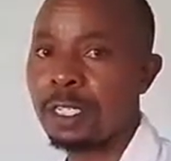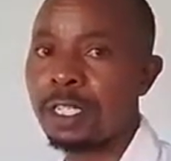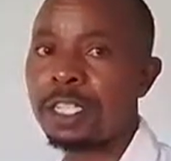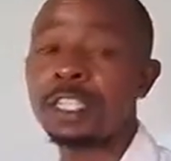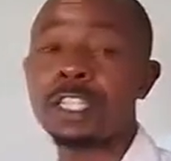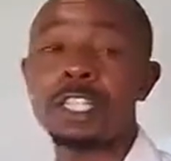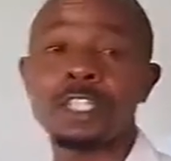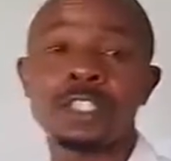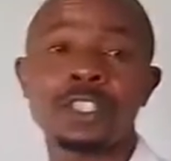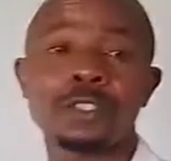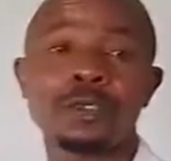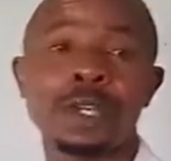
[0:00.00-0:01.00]
In
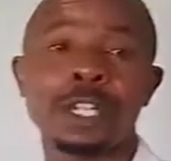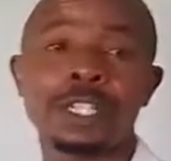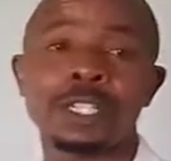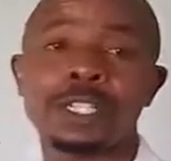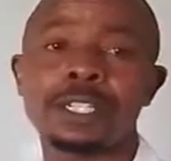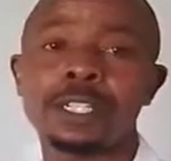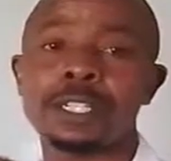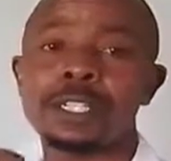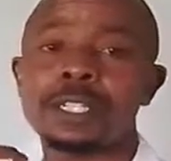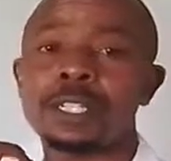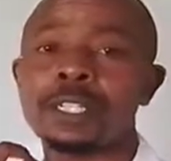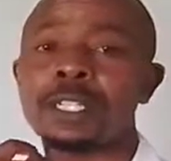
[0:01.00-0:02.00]
case you are
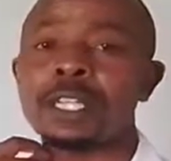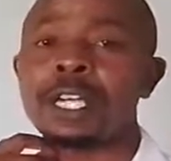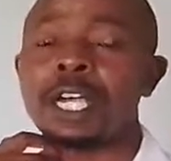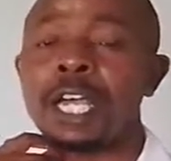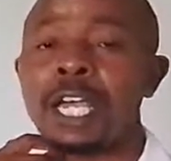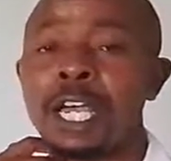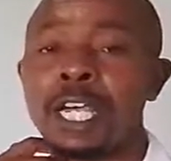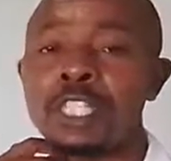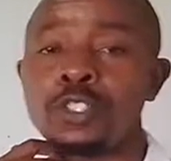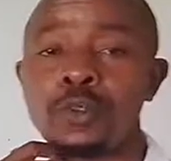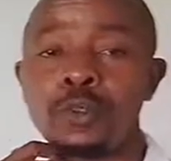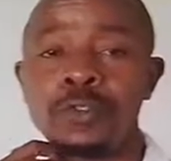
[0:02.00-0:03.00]
a
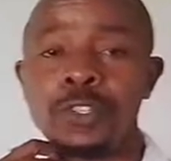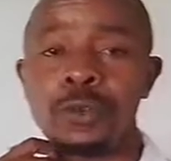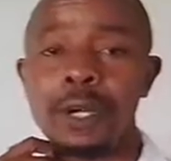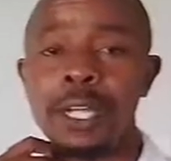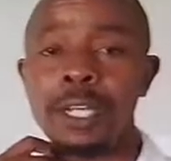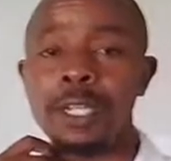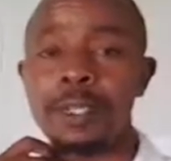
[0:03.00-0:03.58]
new viewer,